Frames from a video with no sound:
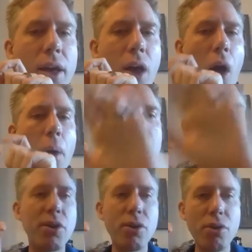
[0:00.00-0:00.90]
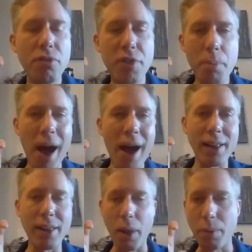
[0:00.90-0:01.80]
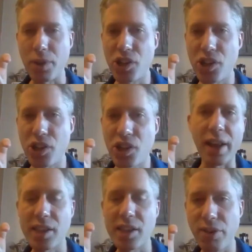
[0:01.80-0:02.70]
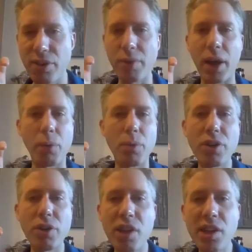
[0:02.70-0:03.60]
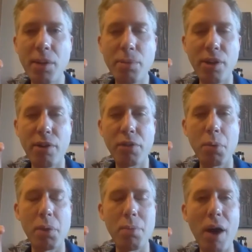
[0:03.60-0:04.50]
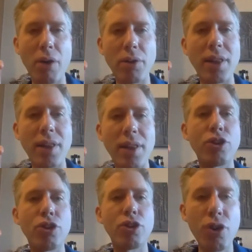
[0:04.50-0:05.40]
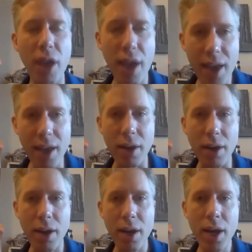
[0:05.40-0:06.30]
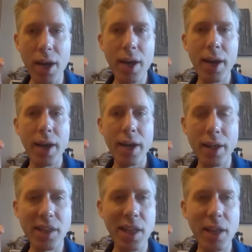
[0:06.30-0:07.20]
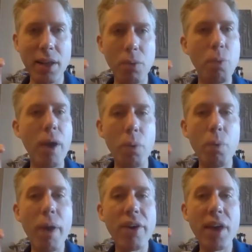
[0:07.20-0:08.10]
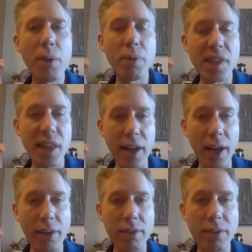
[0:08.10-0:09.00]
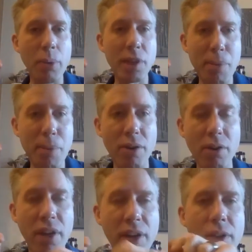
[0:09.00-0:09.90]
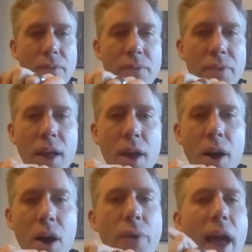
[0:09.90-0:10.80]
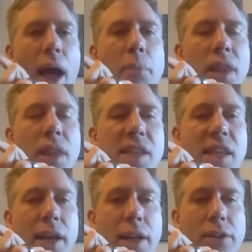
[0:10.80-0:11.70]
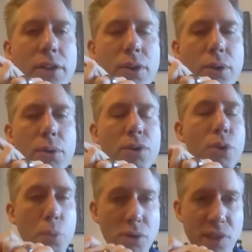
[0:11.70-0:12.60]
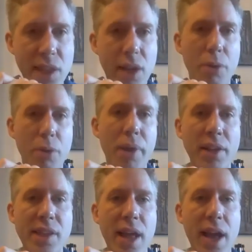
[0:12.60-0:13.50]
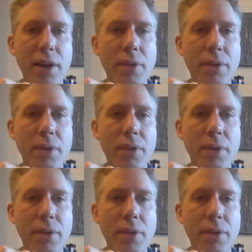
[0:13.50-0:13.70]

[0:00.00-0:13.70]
observe the body language setting surrounding. You just observed with Marilyn that I took in where he was sitting. That was part of it. Okay, I'm listening to the words that are being said.